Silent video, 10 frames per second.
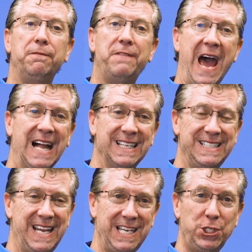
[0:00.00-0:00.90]

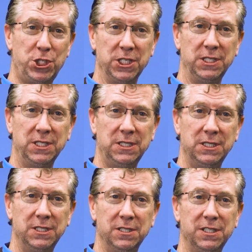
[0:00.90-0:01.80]
Validation,
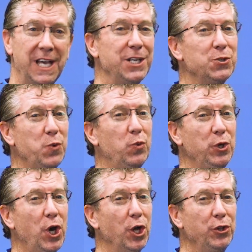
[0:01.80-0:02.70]
that is what
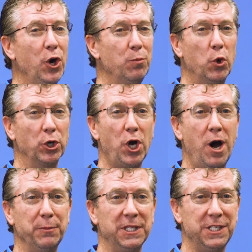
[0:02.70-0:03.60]
we all know more
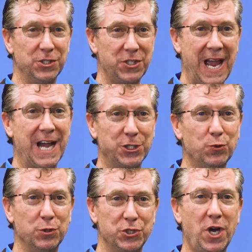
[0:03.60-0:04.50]
commonly as
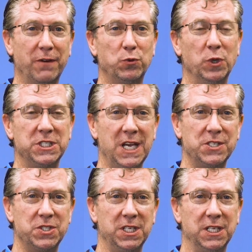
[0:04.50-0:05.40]
actual software
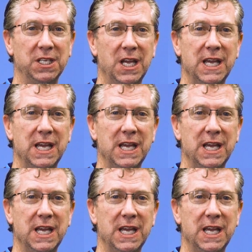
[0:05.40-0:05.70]
testing,